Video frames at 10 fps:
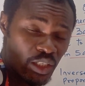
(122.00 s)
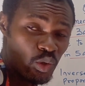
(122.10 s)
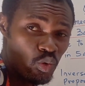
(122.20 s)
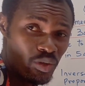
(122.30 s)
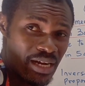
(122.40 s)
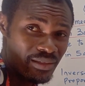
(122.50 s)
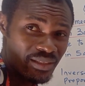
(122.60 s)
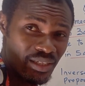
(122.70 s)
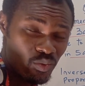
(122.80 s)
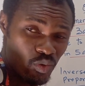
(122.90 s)
it could
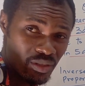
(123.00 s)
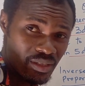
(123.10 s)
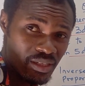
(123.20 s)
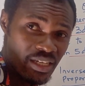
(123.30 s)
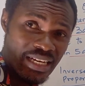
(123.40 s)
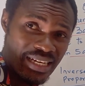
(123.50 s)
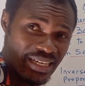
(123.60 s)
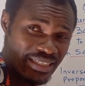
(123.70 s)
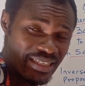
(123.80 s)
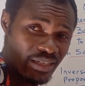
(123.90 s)
now take what?
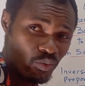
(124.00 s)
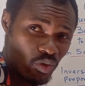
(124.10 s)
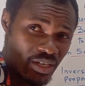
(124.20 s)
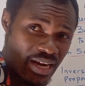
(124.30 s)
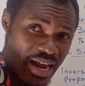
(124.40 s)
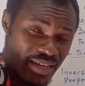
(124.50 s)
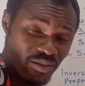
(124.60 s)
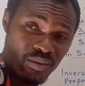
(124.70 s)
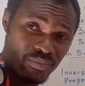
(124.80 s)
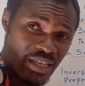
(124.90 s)
Less than 1 hour.
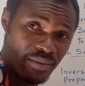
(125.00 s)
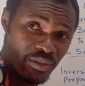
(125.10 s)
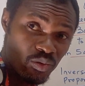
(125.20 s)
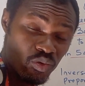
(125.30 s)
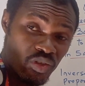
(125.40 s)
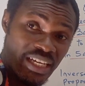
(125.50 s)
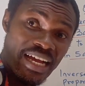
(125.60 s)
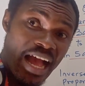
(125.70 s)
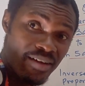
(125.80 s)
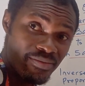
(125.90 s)
Sometimes it could
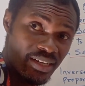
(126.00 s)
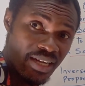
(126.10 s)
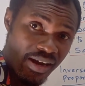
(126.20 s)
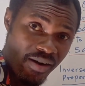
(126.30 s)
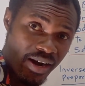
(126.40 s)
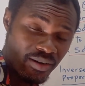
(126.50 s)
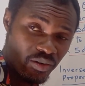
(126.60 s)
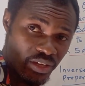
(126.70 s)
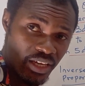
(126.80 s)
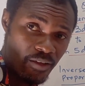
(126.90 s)
take half an hour.
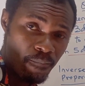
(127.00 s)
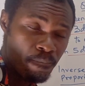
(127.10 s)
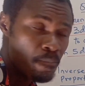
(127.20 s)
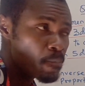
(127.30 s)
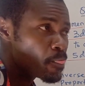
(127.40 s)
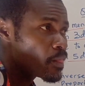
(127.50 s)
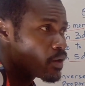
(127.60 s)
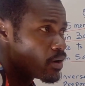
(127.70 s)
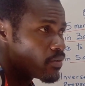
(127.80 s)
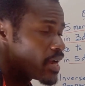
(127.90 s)
Okay,
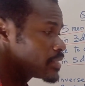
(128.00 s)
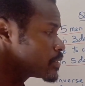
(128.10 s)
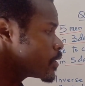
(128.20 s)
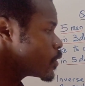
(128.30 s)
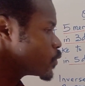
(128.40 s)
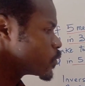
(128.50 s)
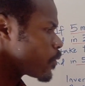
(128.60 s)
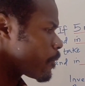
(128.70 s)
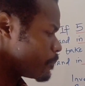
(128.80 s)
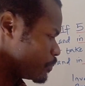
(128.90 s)
all right.
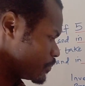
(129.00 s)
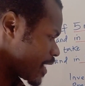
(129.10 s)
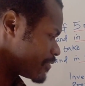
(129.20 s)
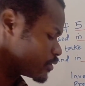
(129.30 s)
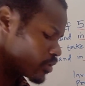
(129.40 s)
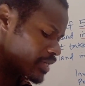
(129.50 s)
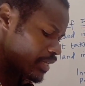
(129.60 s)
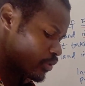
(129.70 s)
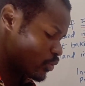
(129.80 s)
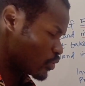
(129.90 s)
So having
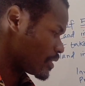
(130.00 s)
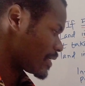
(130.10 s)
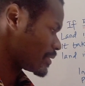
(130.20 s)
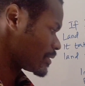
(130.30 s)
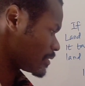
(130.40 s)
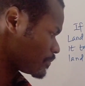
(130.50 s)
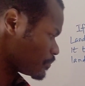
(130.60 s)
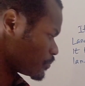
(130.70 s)
understood that,